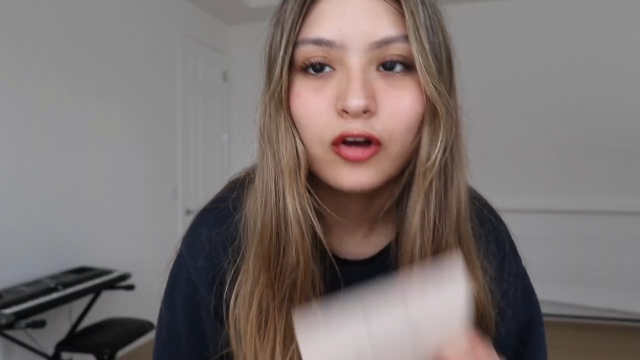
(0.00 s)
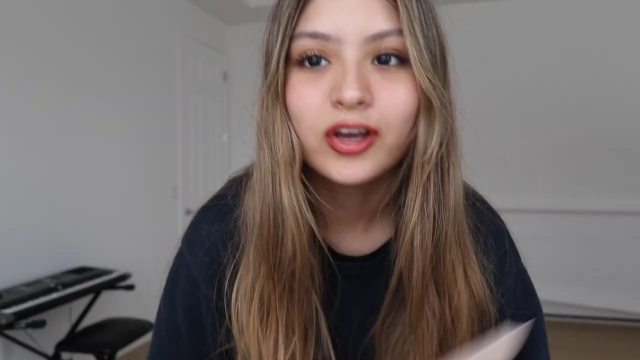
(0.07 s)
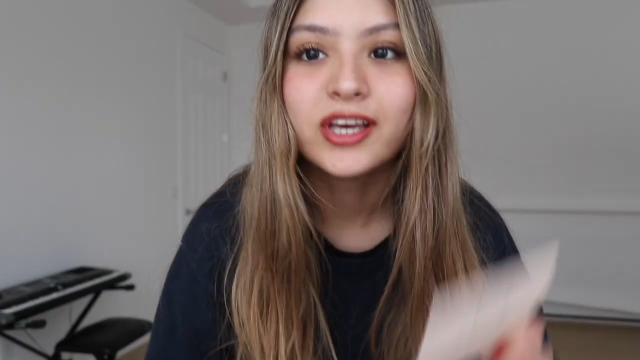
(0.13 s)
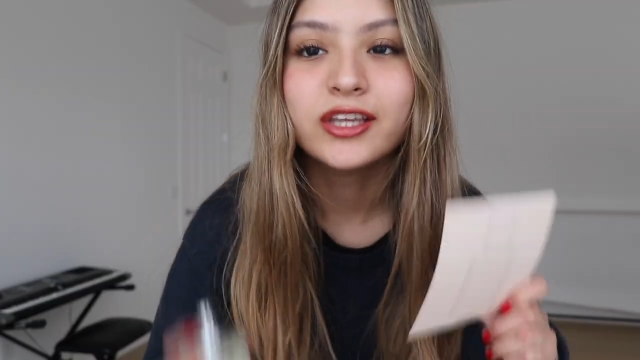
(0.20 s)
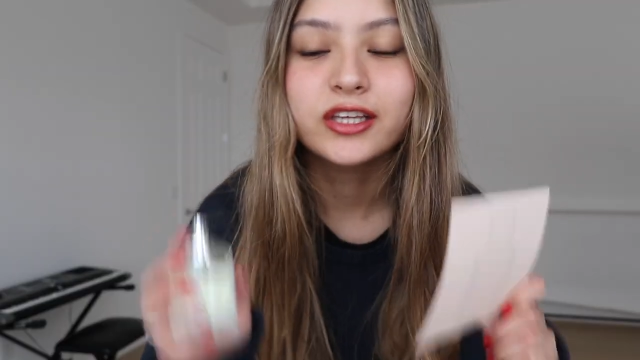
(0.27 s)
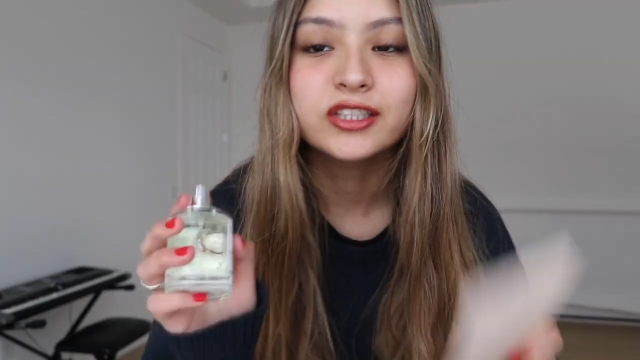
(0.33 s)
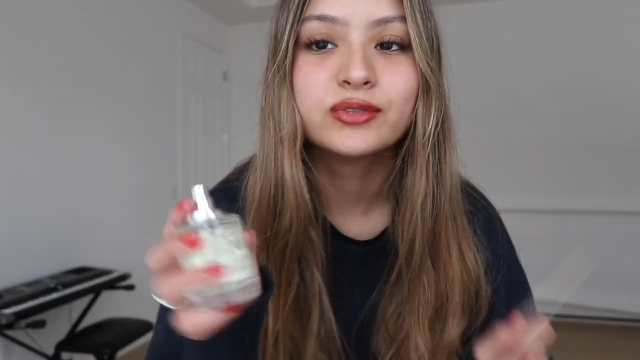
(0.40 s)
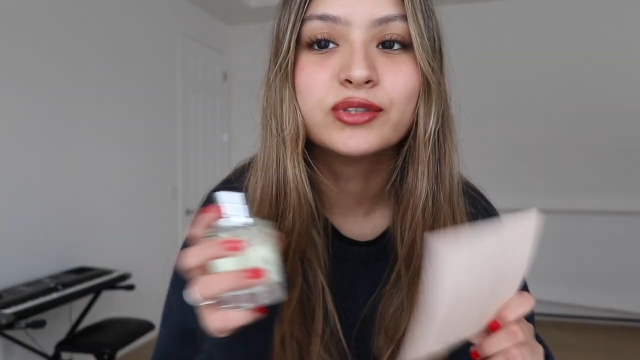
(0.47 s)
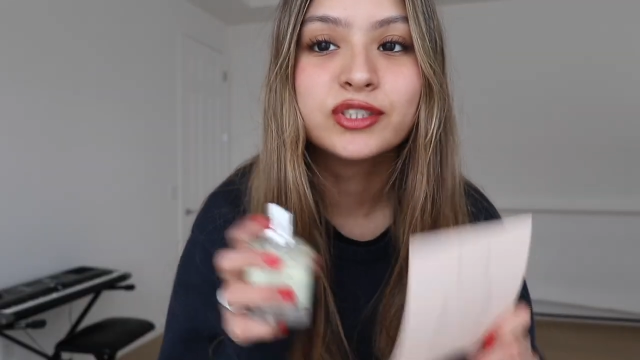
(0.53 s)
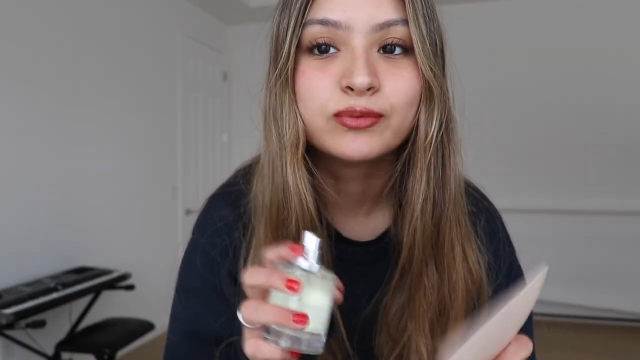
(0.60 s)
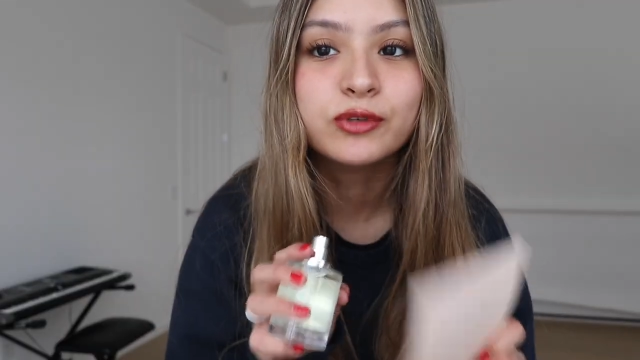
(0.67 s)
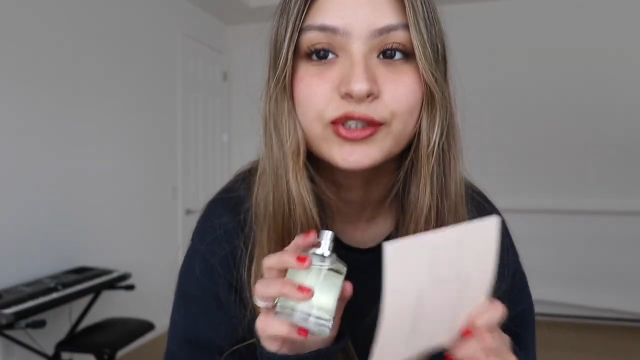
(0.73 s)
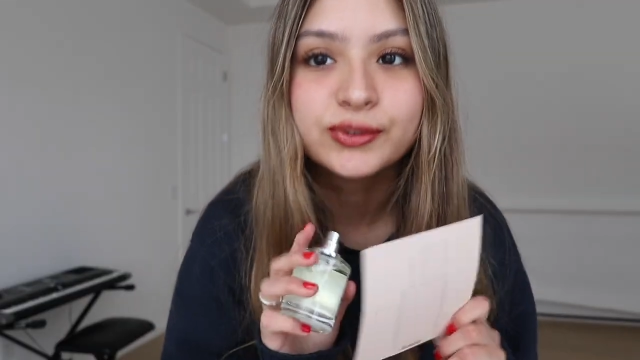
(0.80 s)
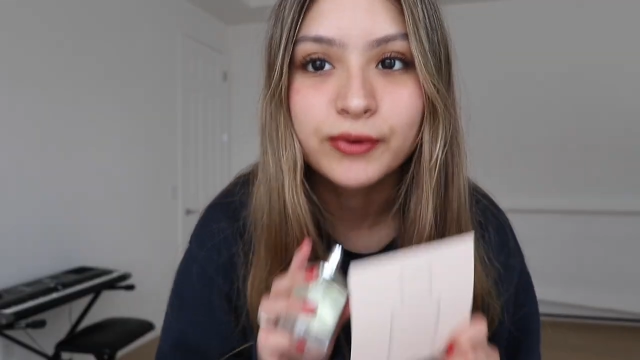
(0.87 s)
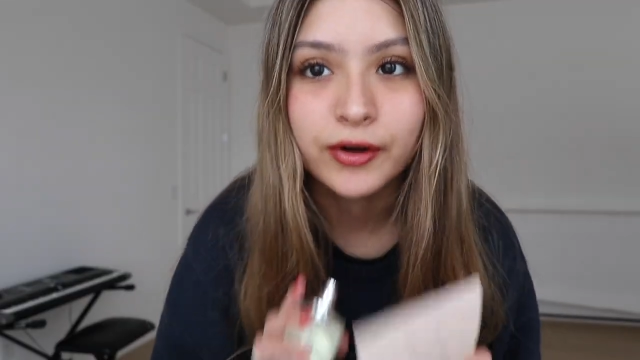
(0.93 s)
Okay, this one
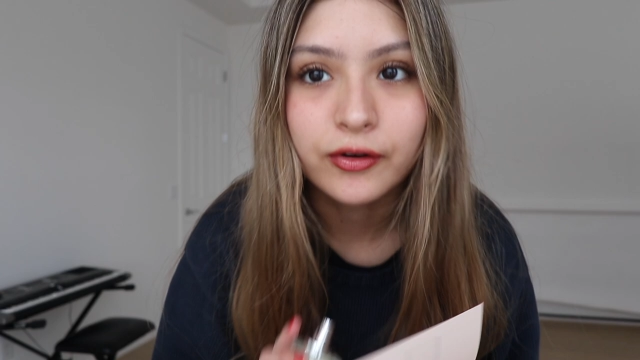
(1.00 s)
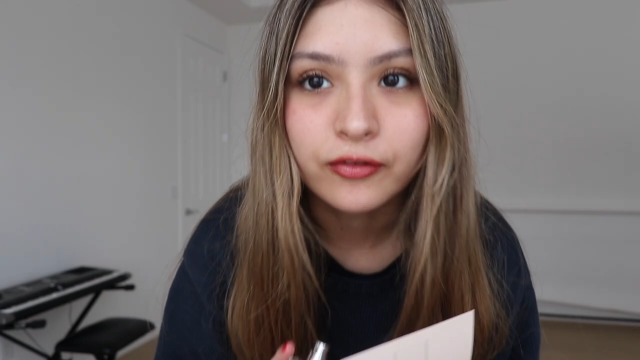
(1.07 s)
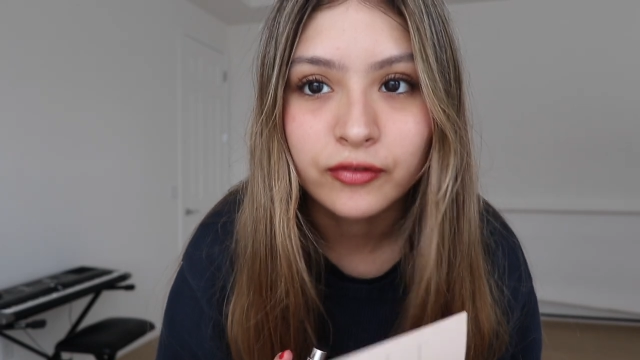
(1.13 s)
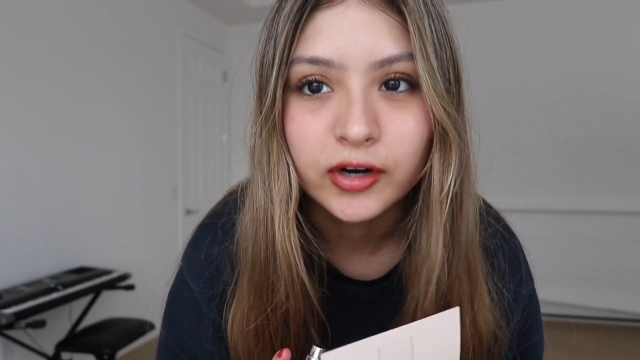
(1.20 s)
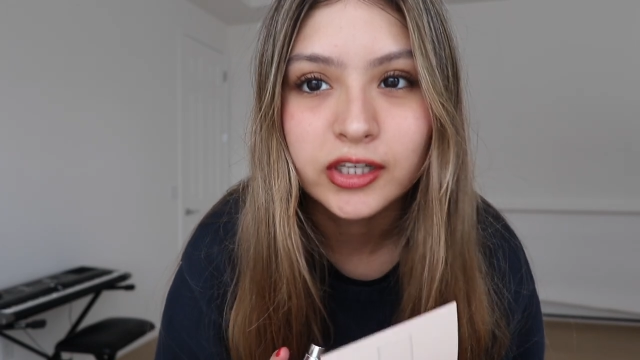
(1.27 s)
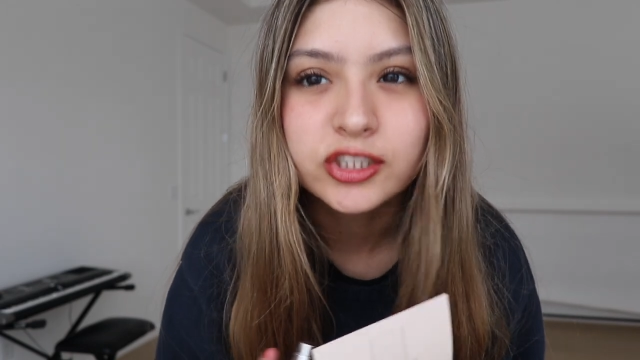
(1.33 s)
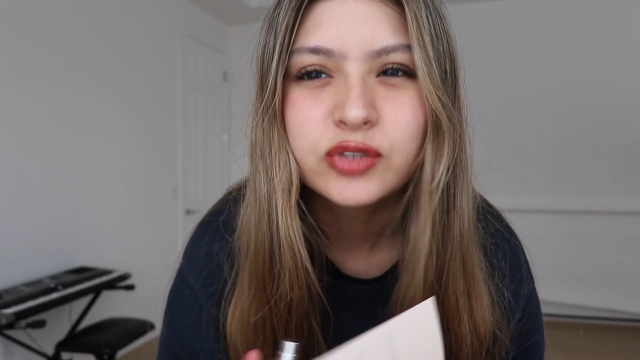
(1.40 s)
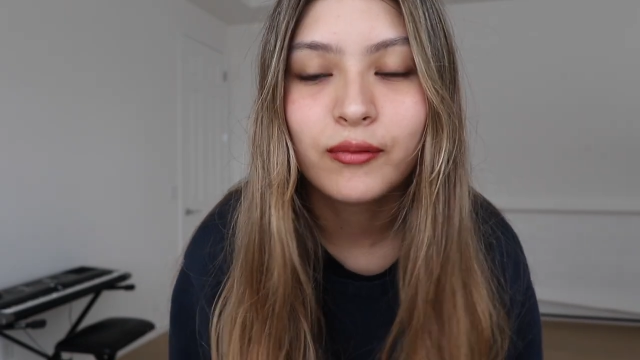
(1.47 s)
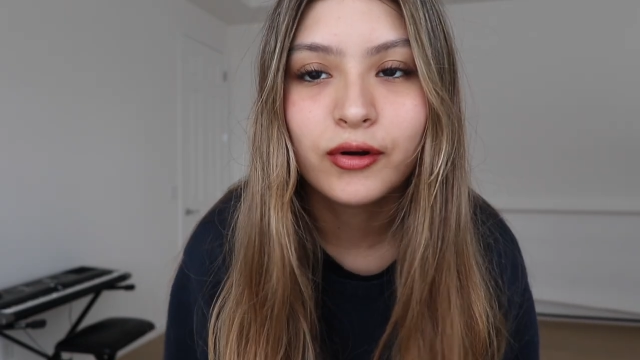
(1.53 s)
smells very fresh.